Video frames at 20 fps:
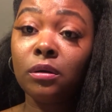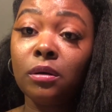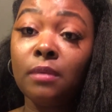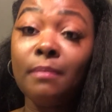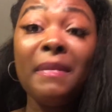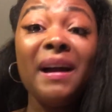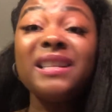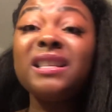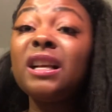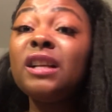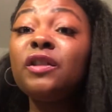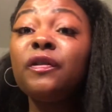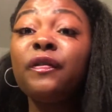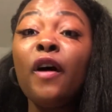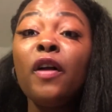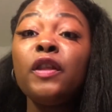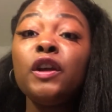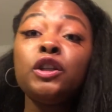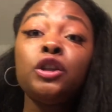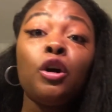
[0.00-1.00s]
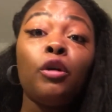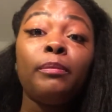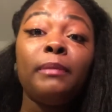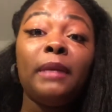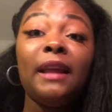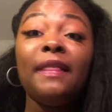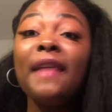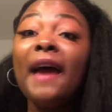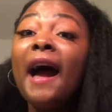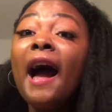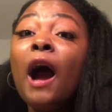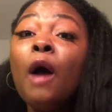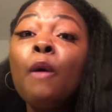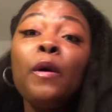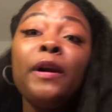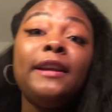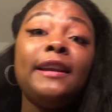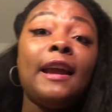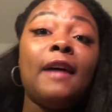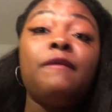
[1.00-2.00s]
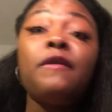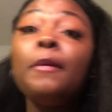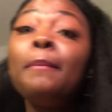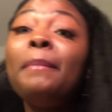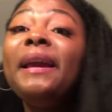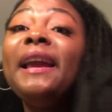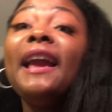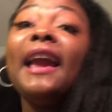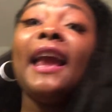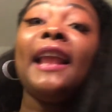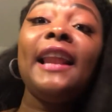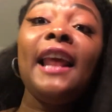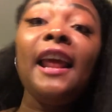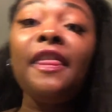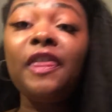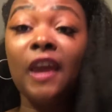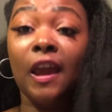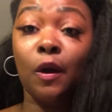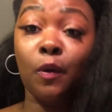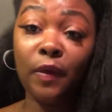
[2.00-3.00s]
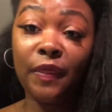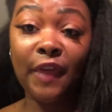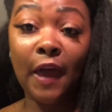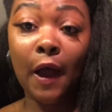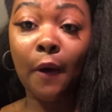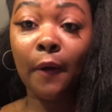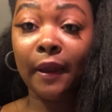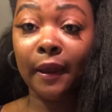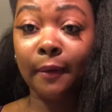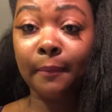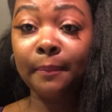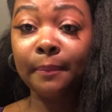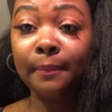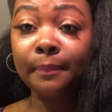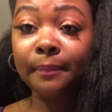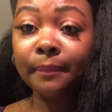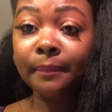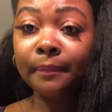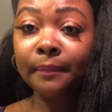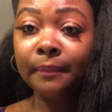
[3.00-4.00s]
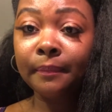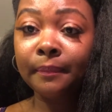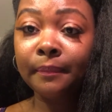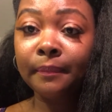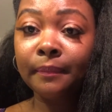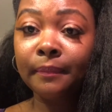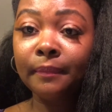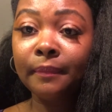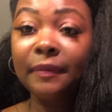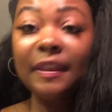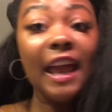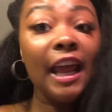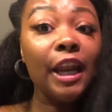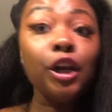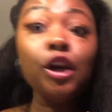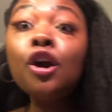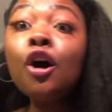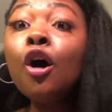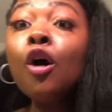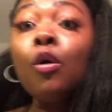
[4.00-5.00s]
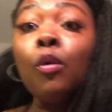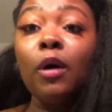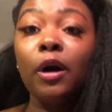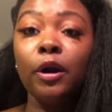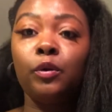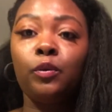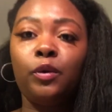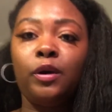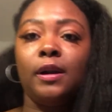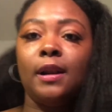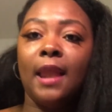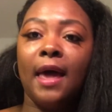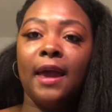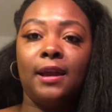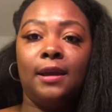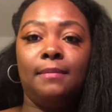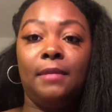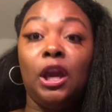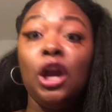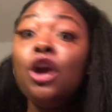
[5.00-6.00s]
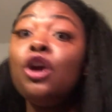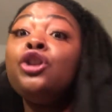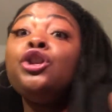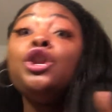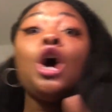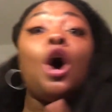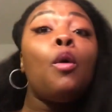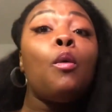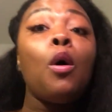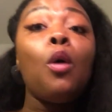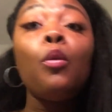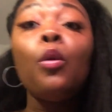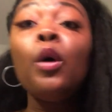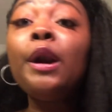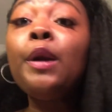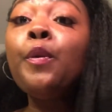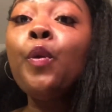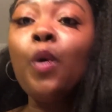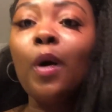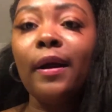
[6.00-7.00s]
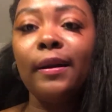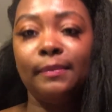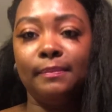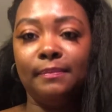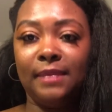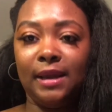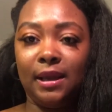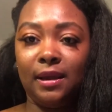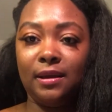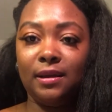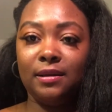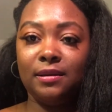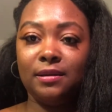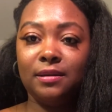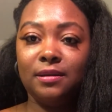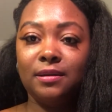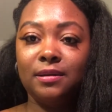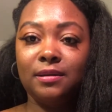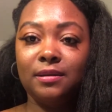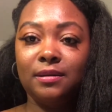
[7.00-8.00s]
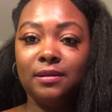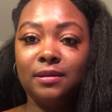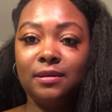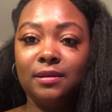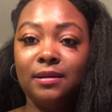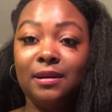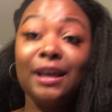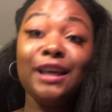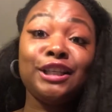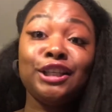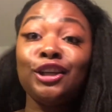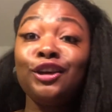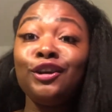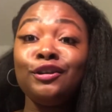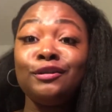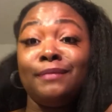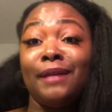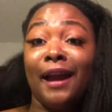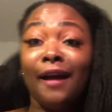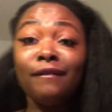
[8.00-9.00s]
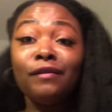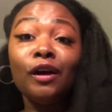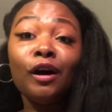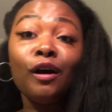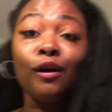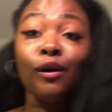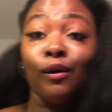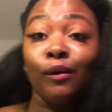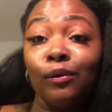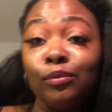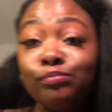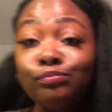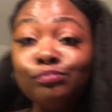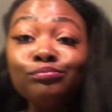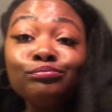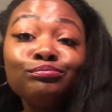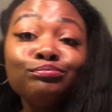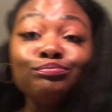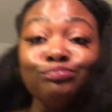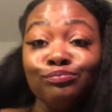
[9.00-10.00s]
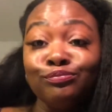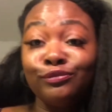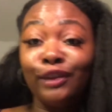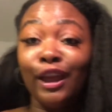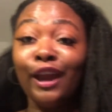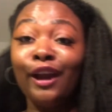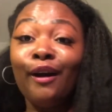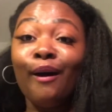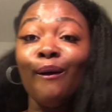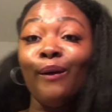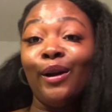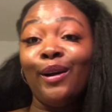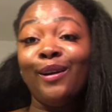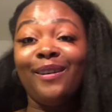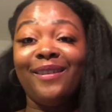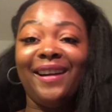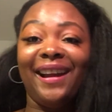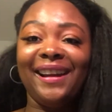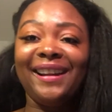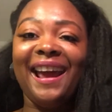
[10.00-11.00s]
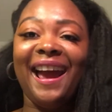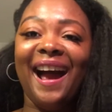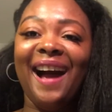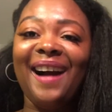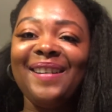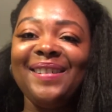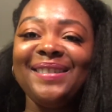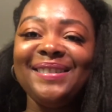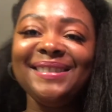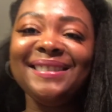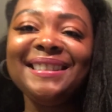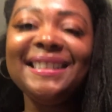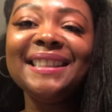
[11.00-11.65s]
My son's father told me that I would never be anything without him. That no one would like me. No one would want me. Excuse me, I have the whole thing going on right now.